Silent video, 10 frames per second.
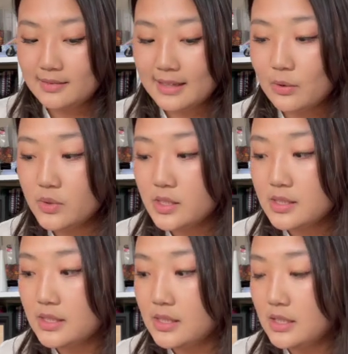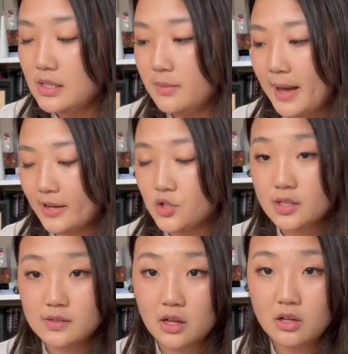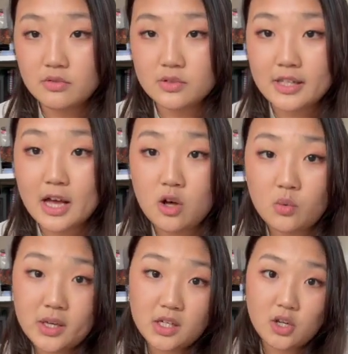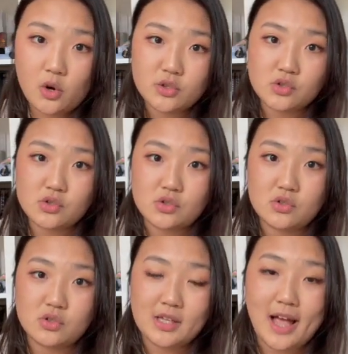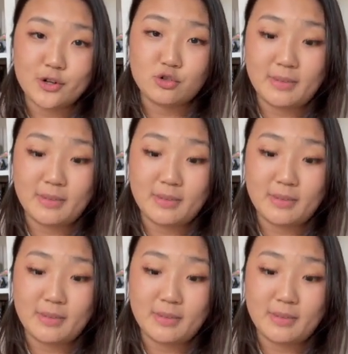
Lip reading: that was the packaging itself. Now we're gonna go on to the actual